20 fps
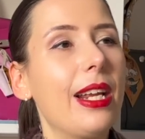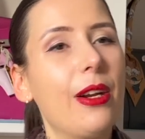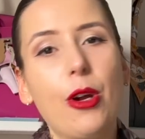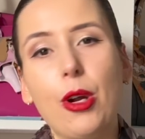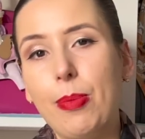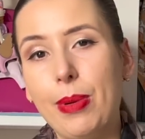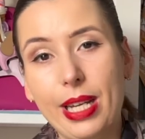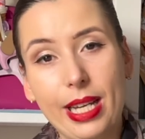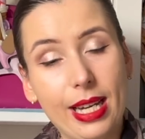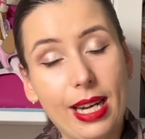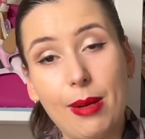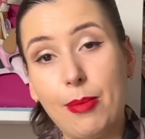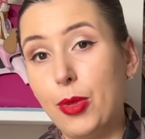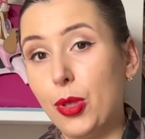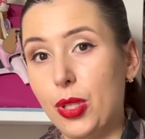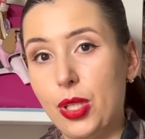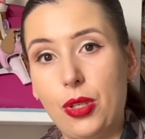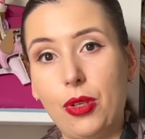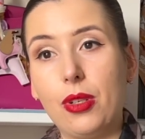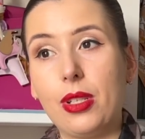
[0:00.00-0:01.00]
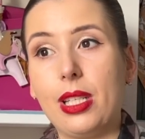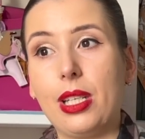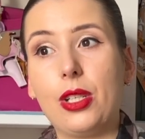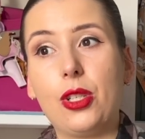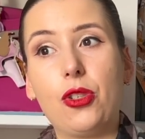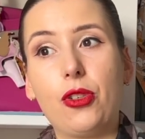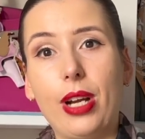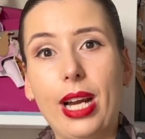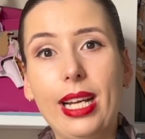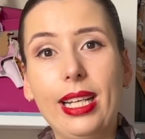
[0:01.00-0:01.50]
and opening up more stores in
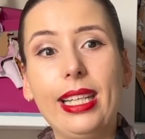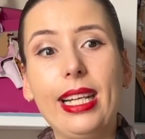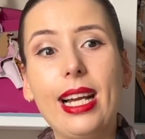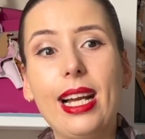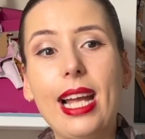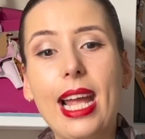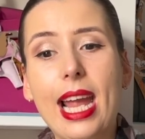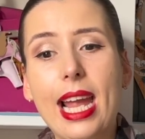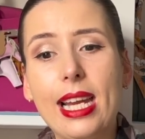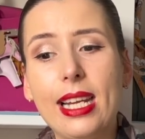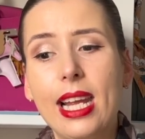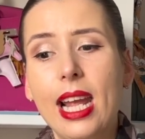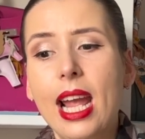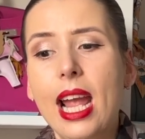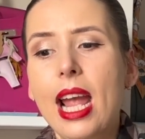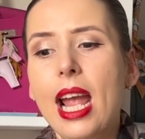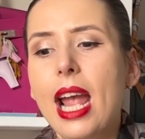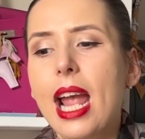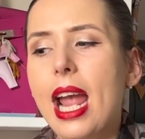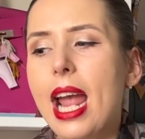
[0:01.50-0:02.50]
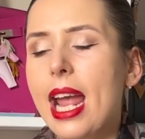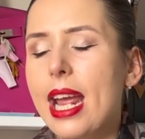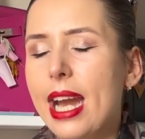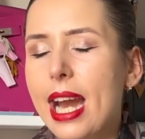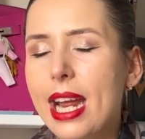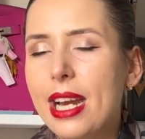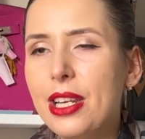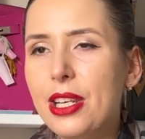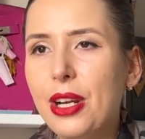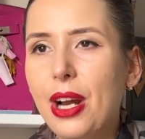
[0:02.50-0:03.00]
Australia, and it
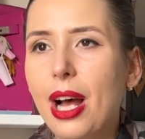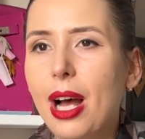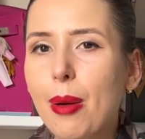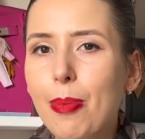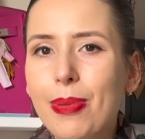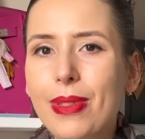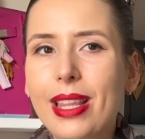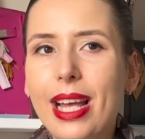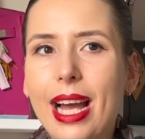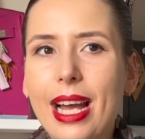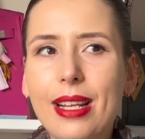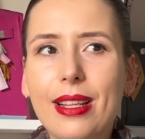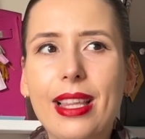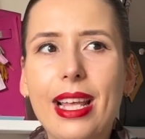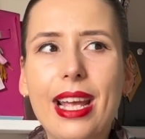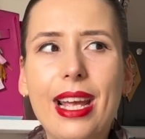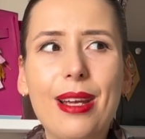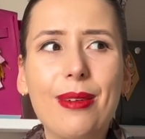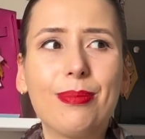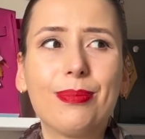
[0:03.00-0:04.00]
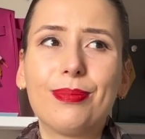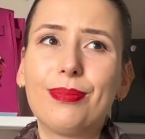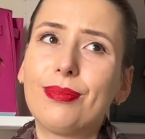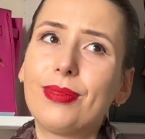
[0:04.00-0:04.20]
ended up that there,